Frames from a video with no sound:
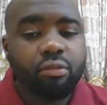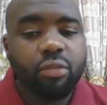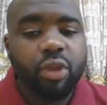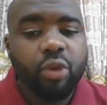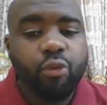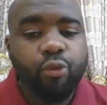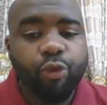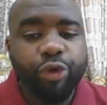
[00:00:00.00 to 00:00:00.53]

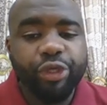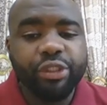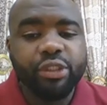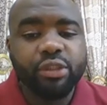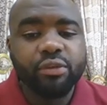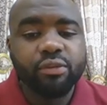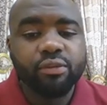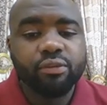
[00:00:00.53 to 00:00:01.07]
word,
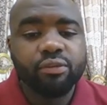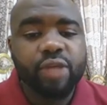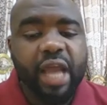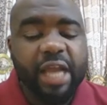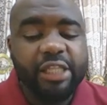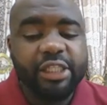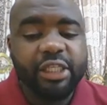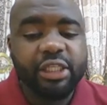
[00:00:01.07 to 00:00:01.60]

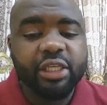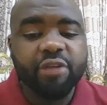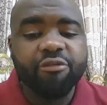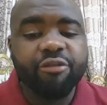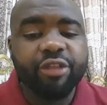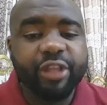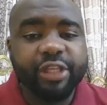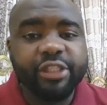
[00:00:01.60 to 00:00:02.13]
adjective,
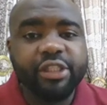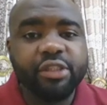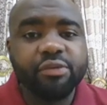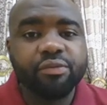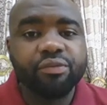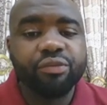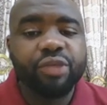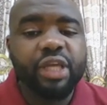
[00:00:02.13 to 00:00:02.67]
this
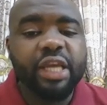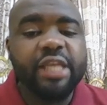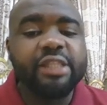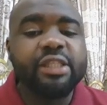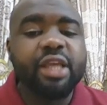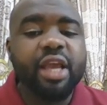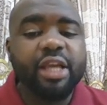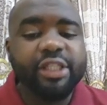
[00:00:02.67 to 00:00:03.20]
is
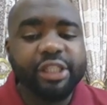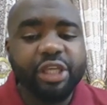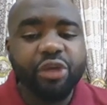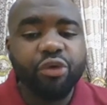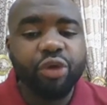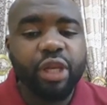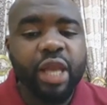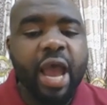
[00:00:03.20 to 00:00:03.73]
a
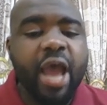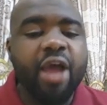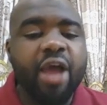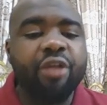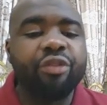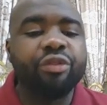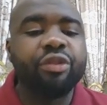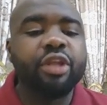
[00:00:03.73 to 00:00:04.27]
singular and
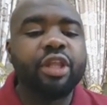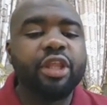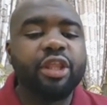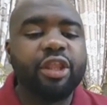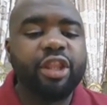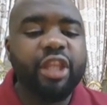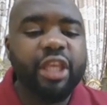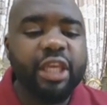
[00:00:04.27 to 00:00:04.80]

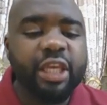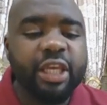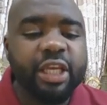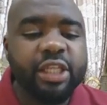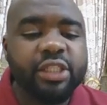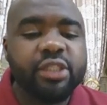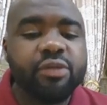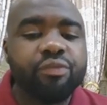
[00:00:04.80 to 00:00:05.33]

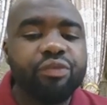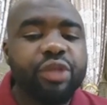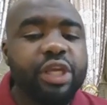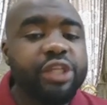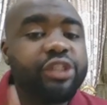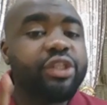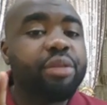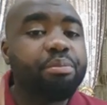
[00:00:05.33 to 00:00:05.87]
these is
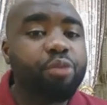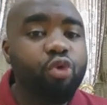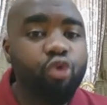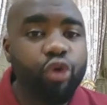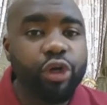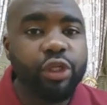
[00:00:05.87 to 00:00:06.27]
the plural.